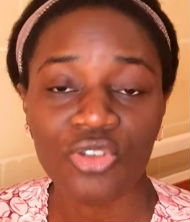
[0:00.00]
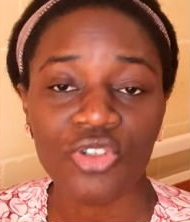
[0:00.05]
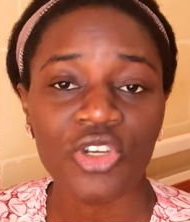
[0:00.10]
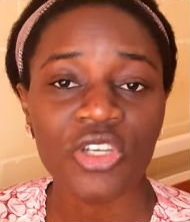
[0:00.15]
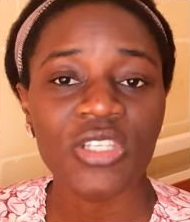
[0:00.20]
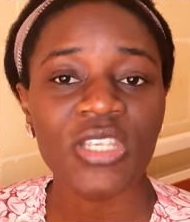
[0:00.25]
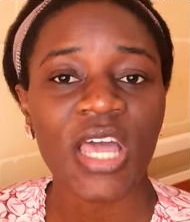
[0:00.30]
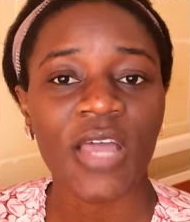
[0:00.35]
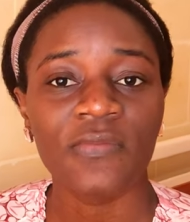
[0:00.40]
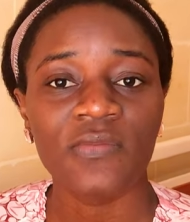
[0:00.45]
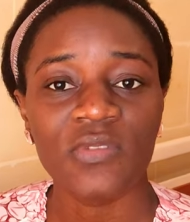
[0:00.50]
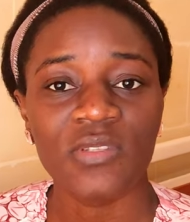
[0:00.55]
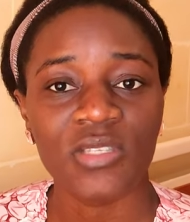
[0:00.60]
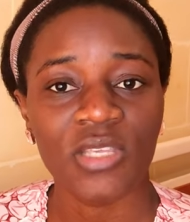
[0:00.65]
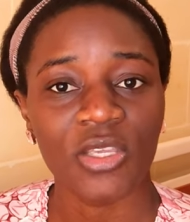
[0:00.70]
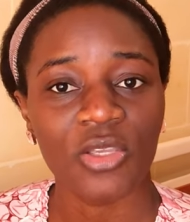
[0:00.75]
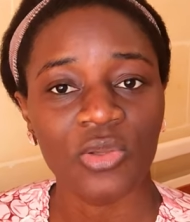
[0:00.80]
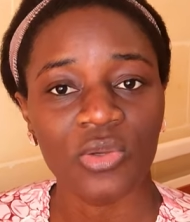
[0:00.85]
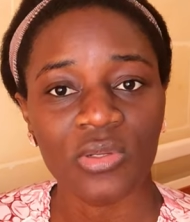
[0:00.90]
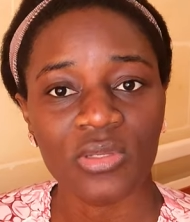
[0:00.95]
You just have to
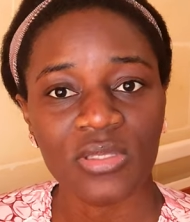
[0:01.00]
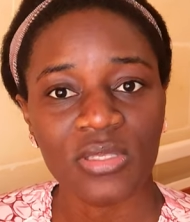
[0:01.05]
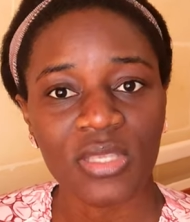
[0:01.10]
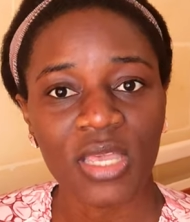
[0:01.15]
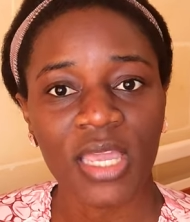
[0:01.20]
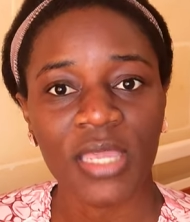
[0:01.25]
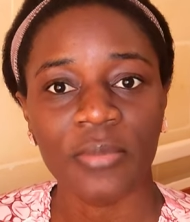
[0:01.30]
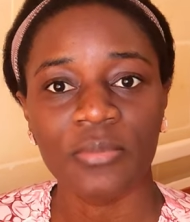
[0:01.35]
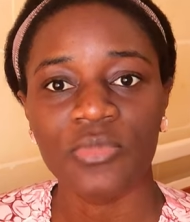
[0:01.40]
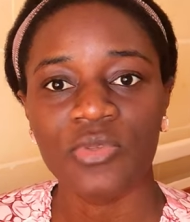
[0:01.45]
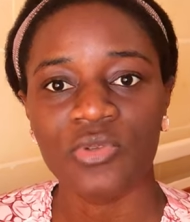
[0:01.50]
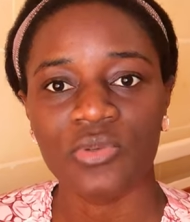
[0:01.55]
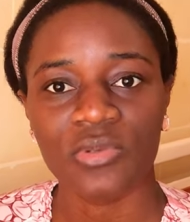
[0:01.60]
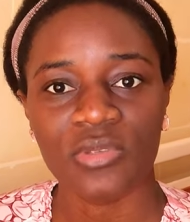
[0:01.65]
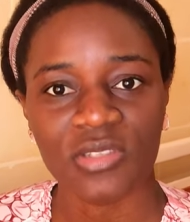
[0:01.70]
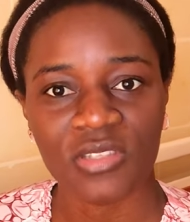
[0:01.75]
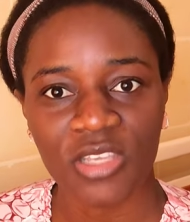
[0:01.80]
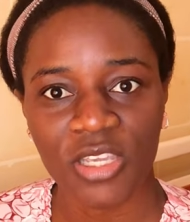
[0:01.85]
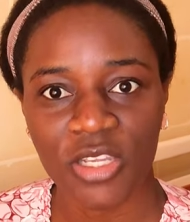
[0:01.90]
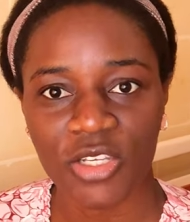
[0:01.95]
take your time to
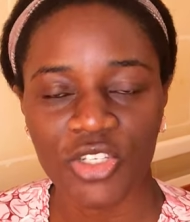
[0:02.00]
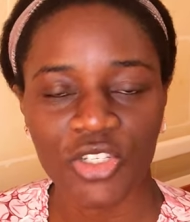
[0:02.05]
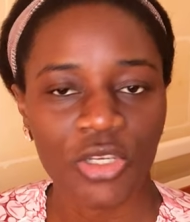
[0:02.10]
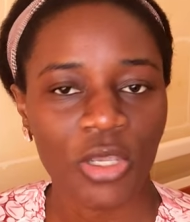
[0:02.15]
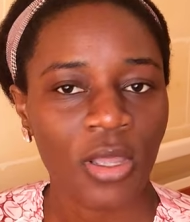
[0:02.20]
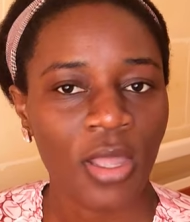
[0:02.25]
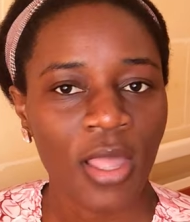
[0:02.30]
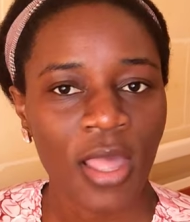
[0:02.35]
search.